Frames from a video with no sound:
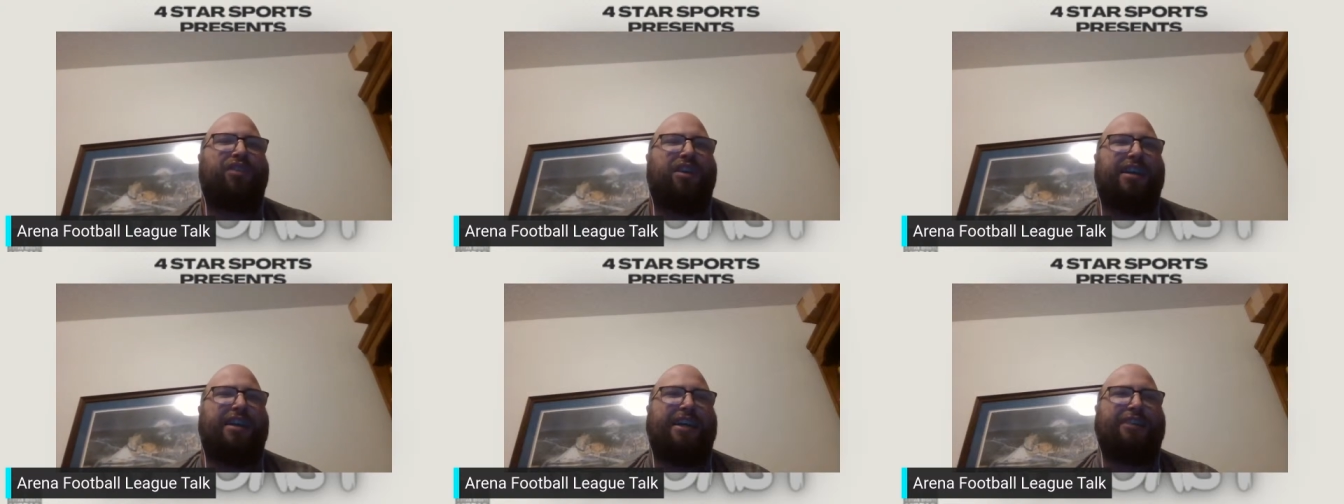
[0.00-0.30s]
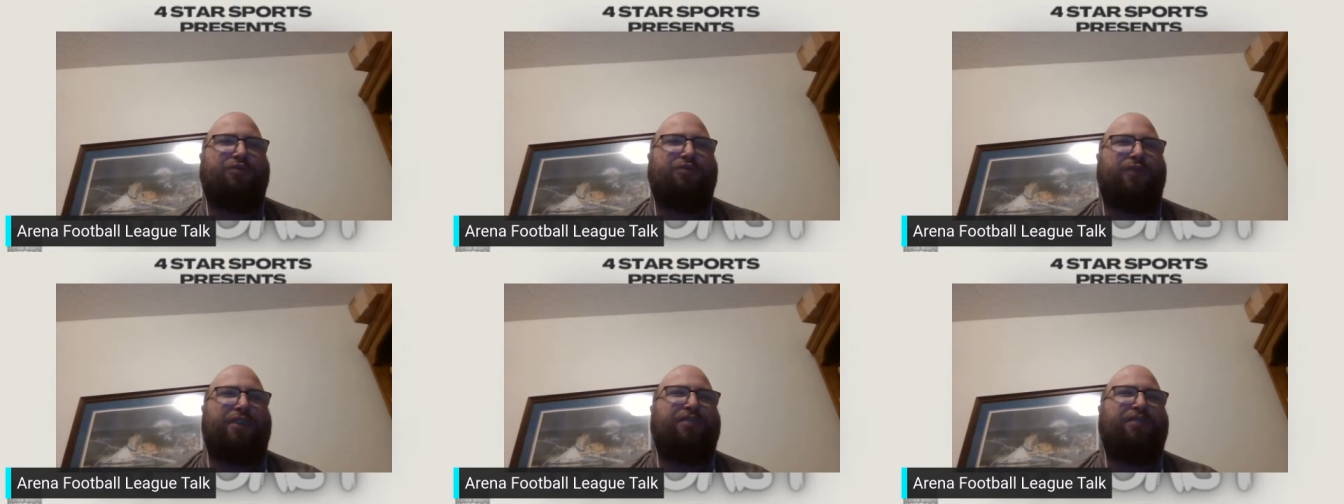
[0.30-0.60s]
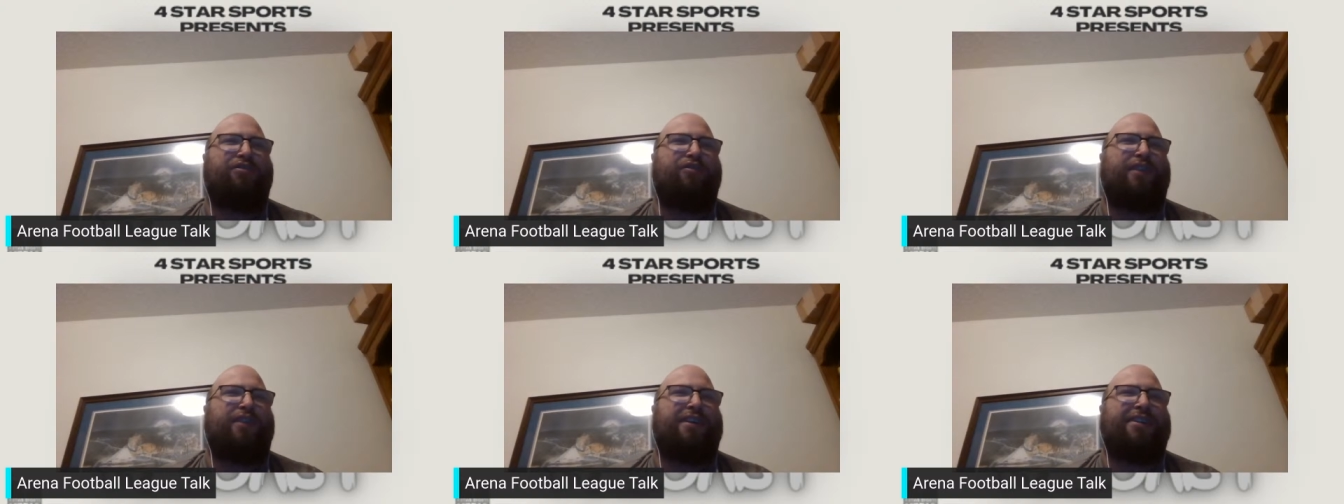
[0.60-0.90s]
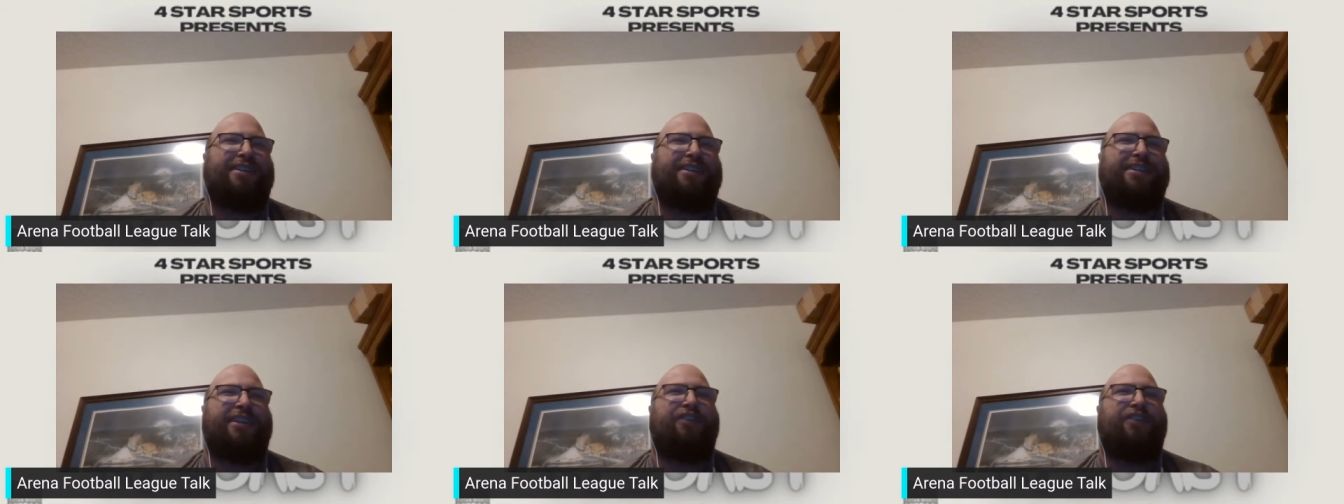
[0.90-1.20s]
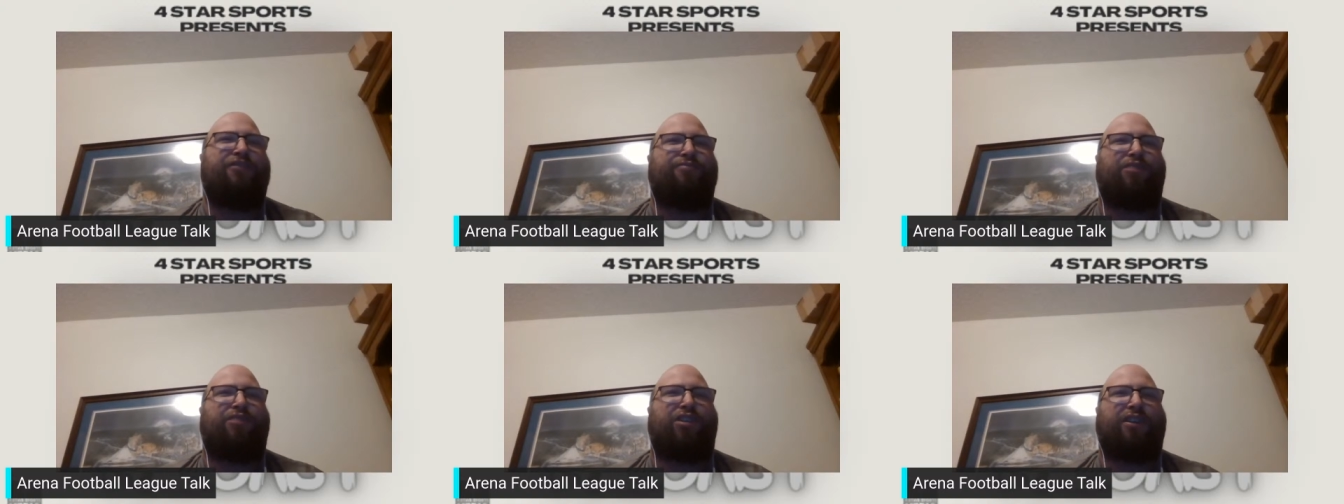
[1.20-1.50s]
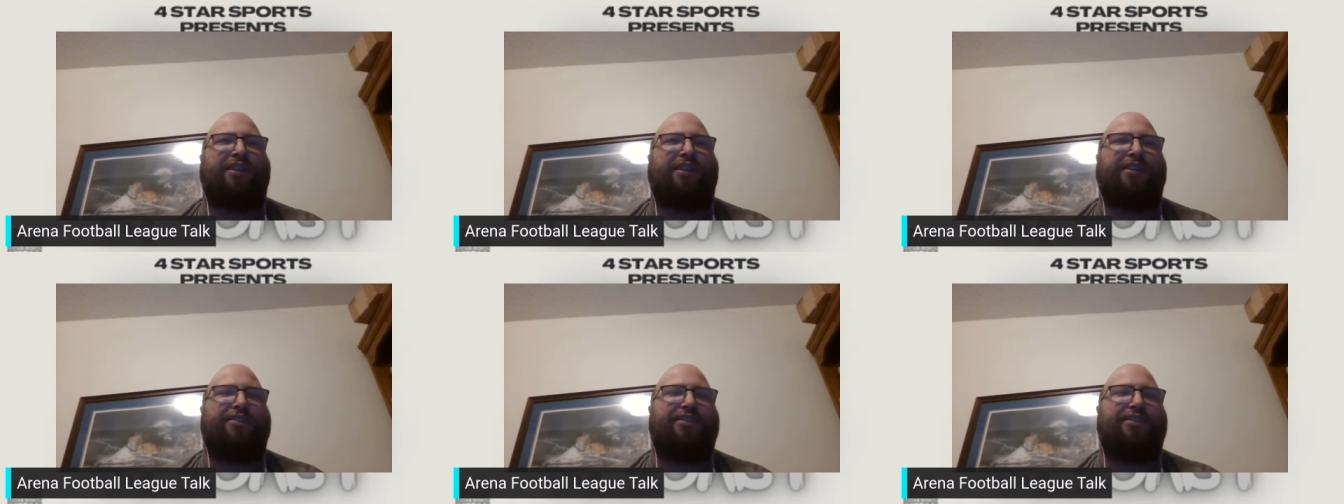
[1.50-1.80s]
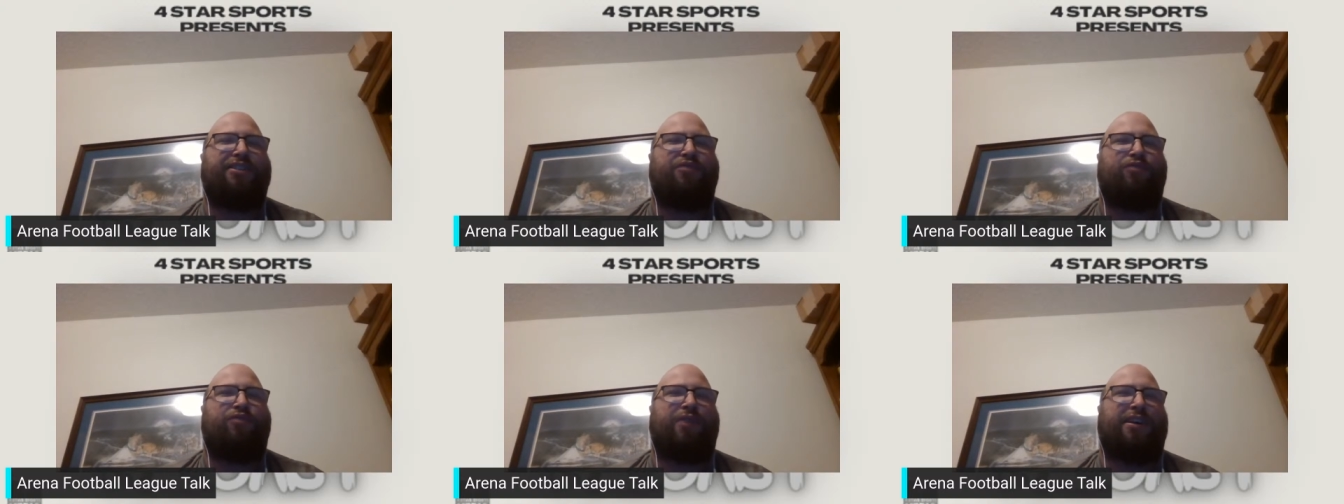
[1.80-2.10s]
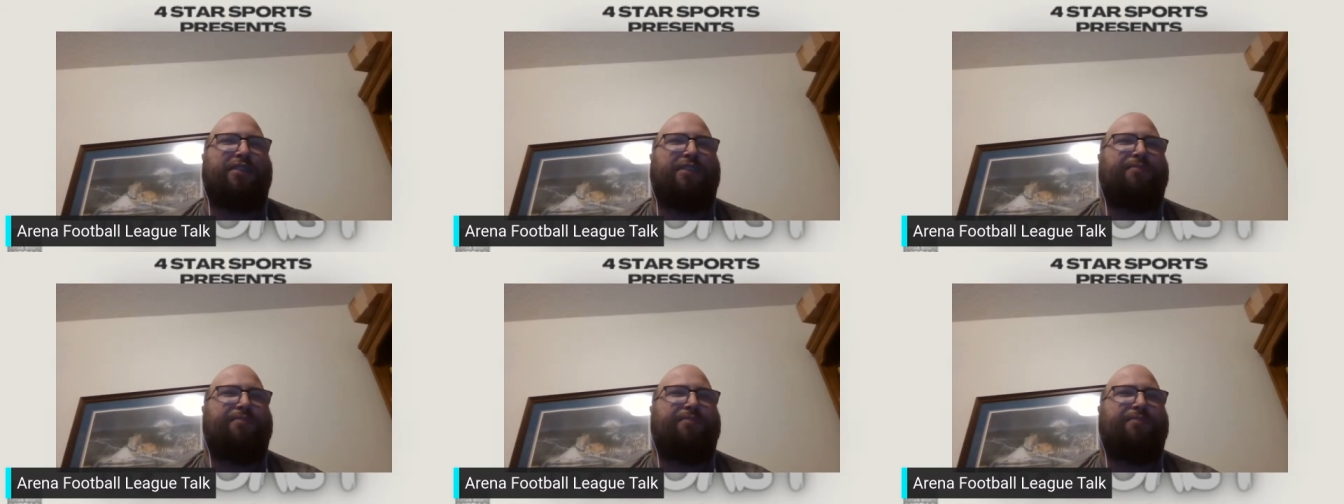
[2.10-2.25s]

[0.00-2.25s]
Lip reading: as well throughout these other markets as well.